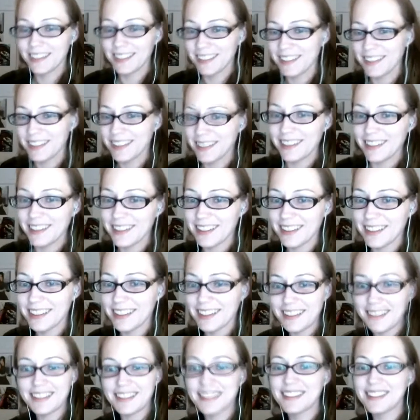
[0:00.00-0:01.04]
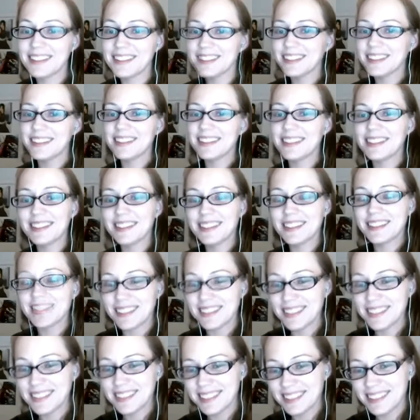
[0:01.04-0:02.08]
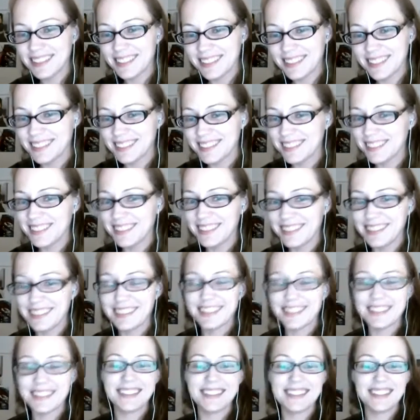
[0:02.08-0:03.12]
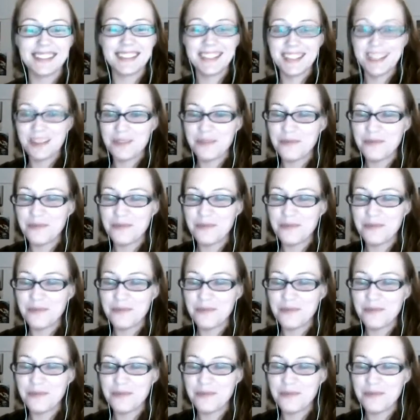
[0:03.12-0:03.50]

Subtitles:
(silence)